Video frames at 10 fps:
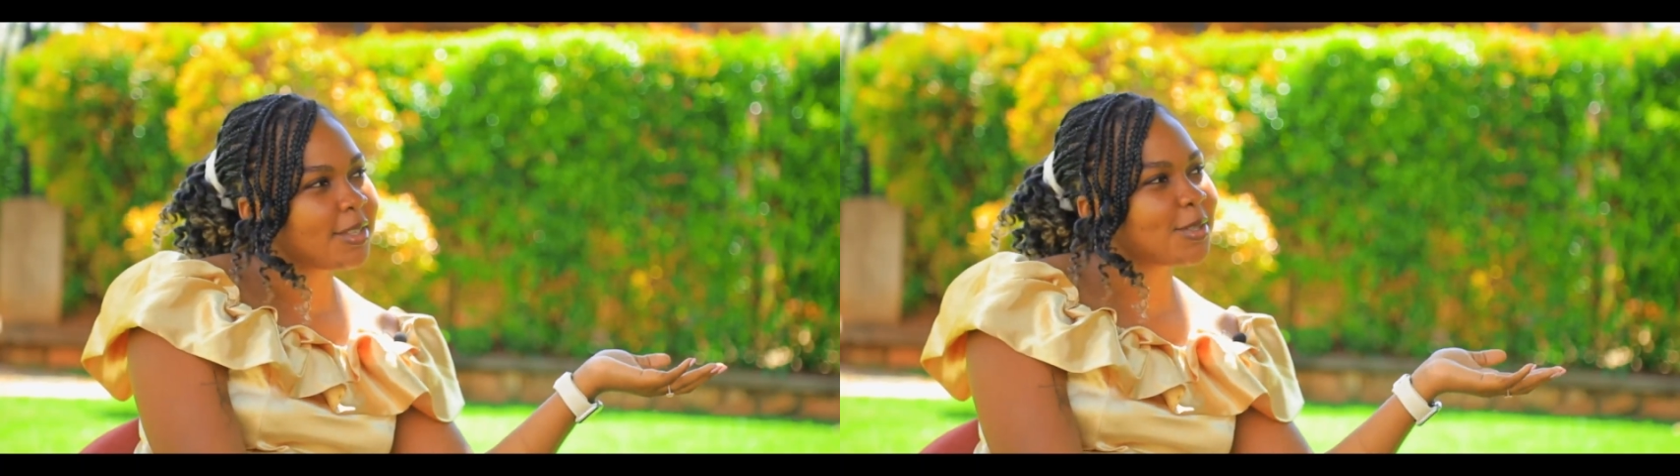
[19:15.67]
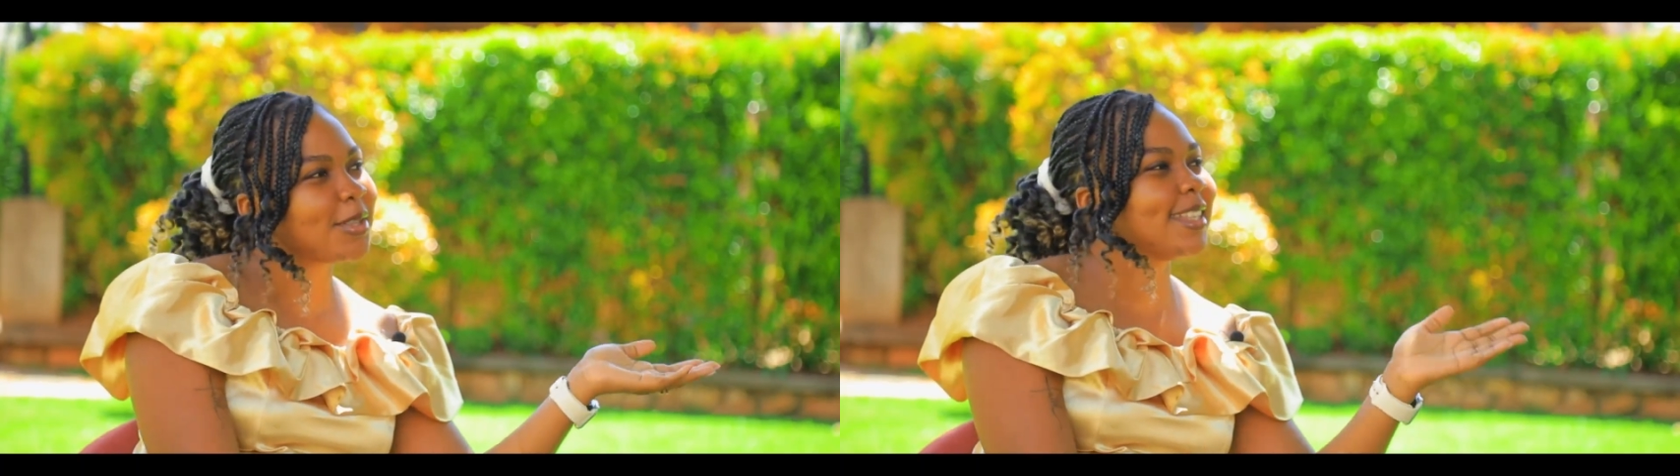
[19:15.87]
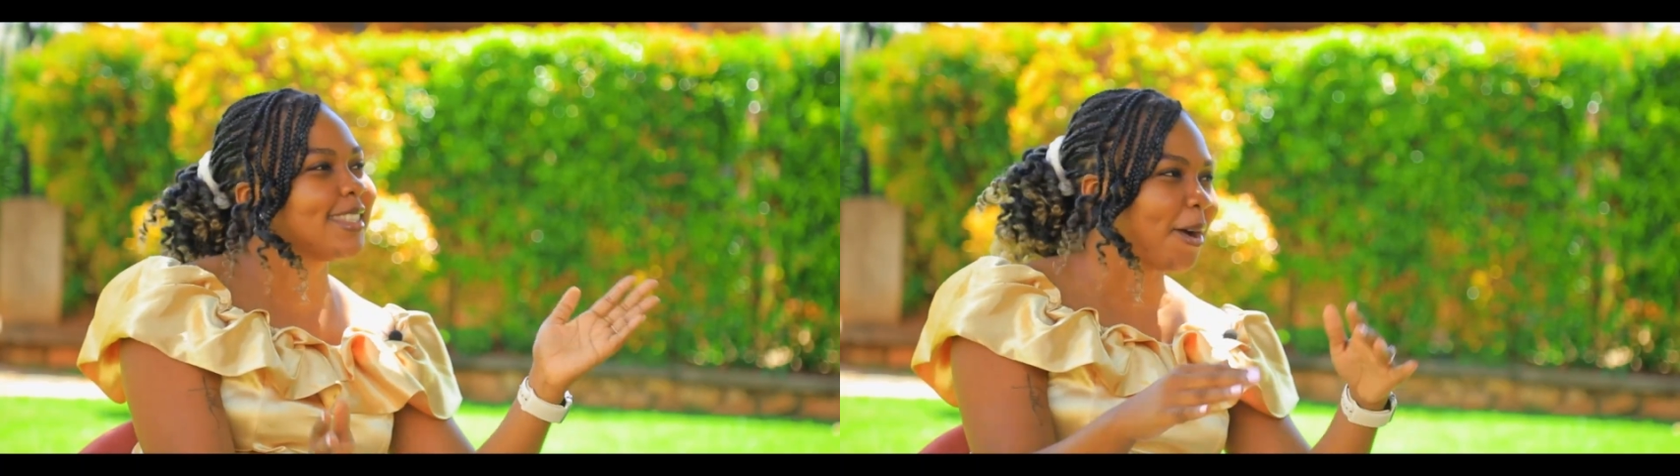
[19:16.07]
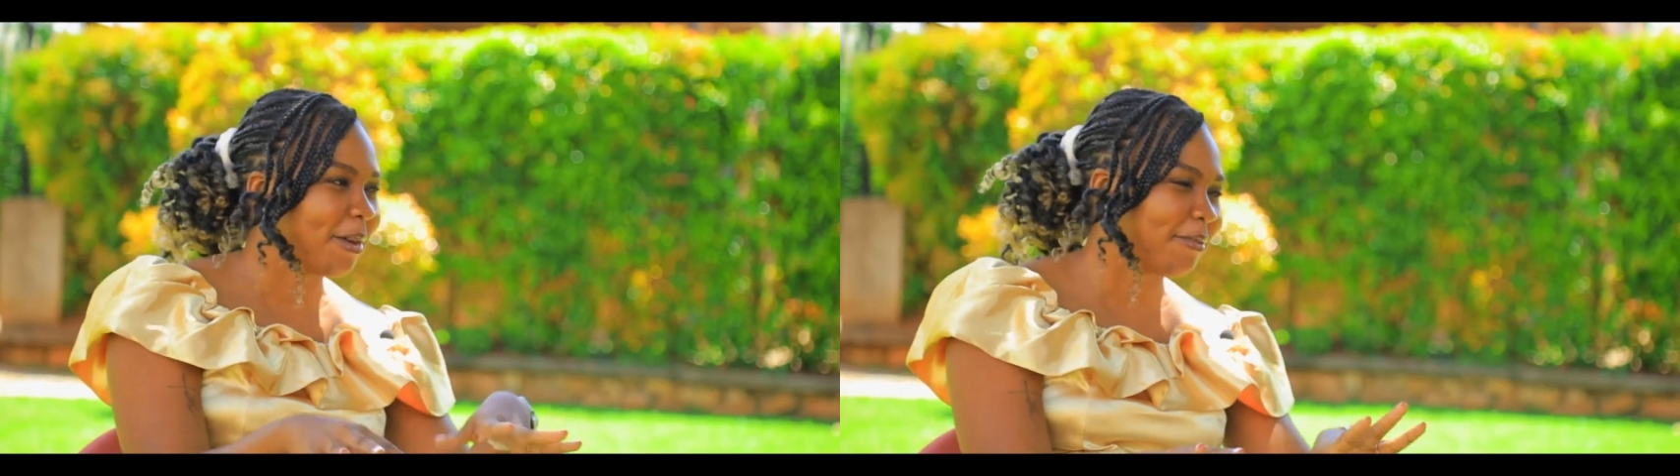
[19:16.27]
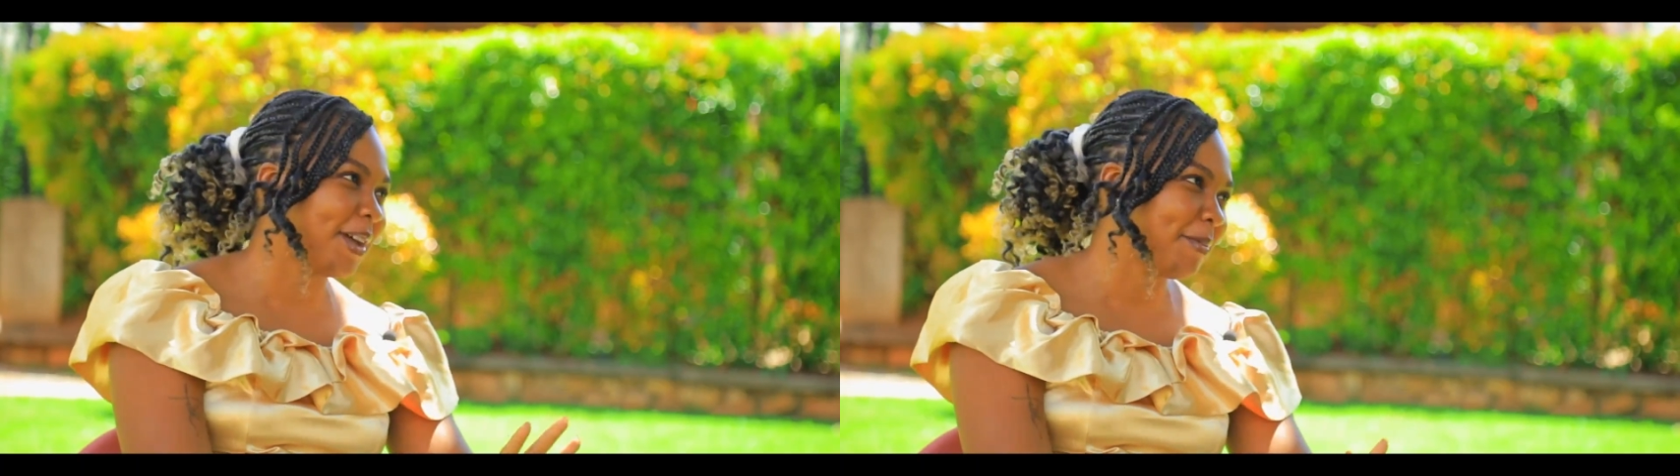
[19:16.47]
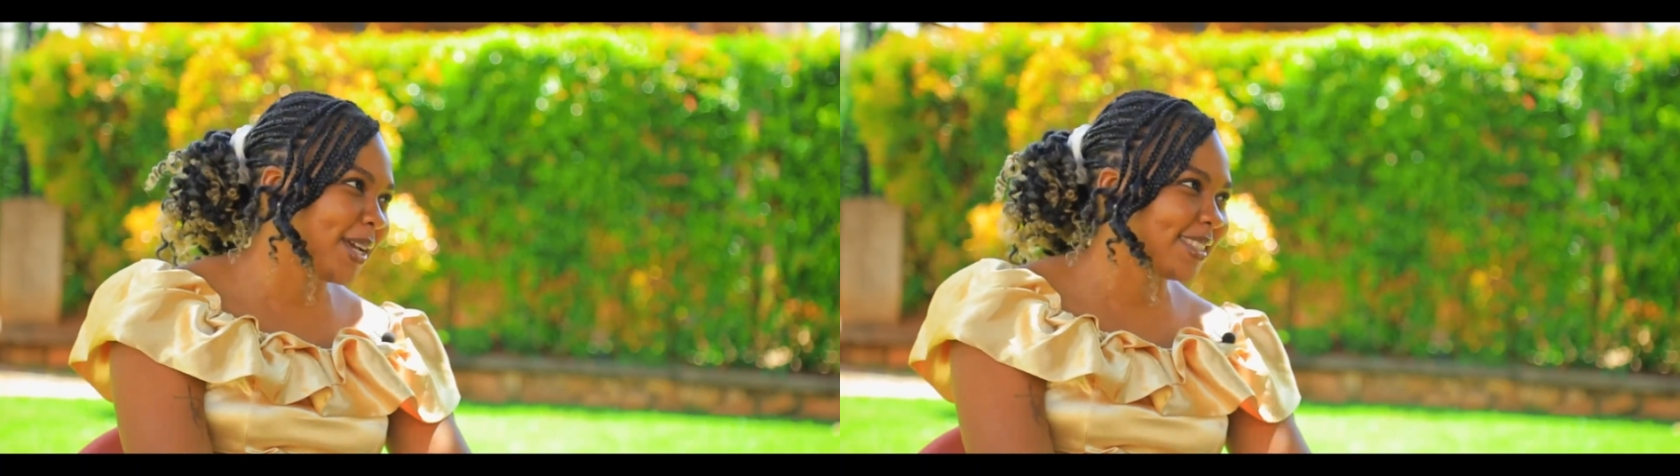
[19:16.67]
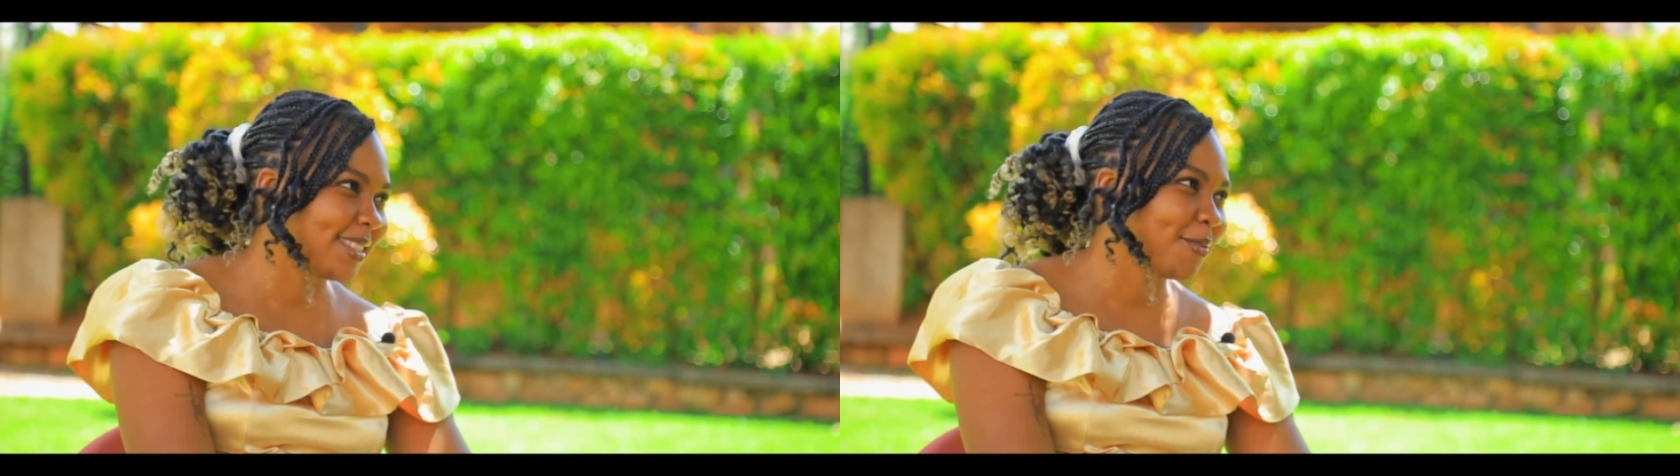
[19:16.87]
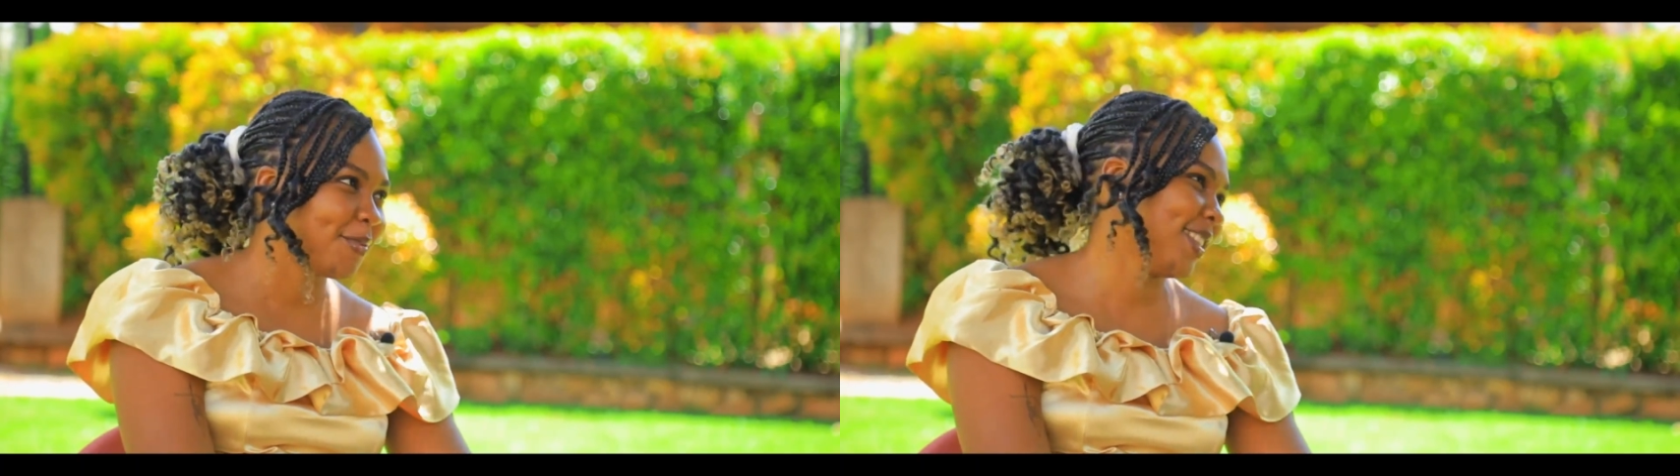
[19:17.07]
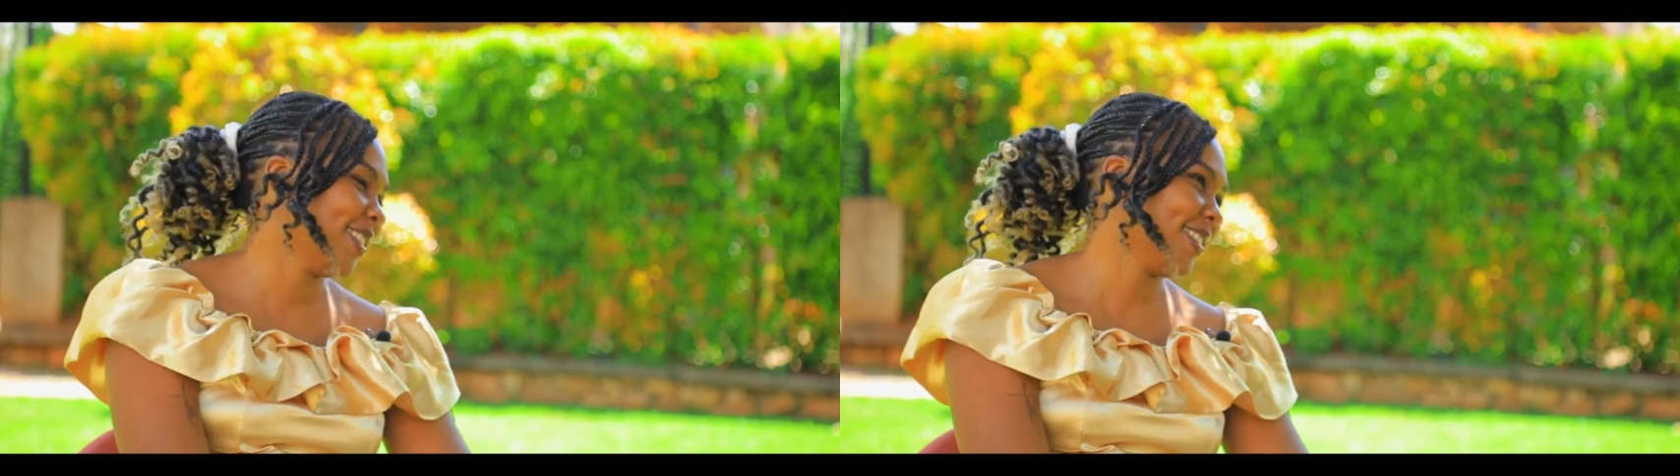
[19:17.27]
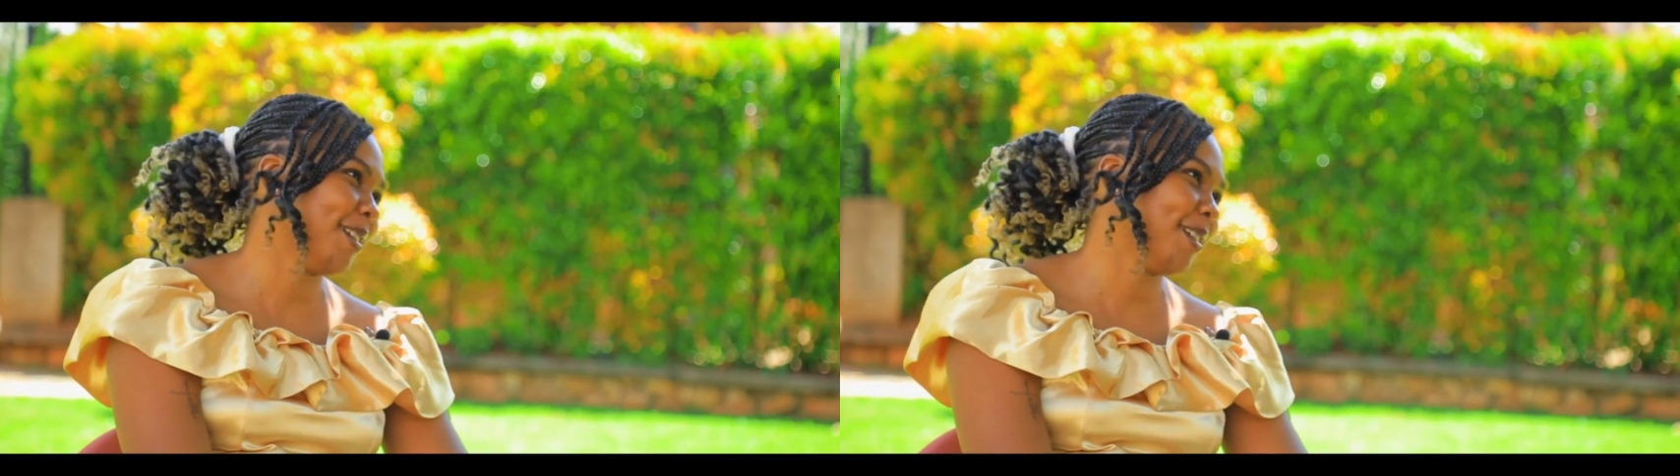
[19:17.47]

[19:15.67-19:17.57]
So that's how I find myself in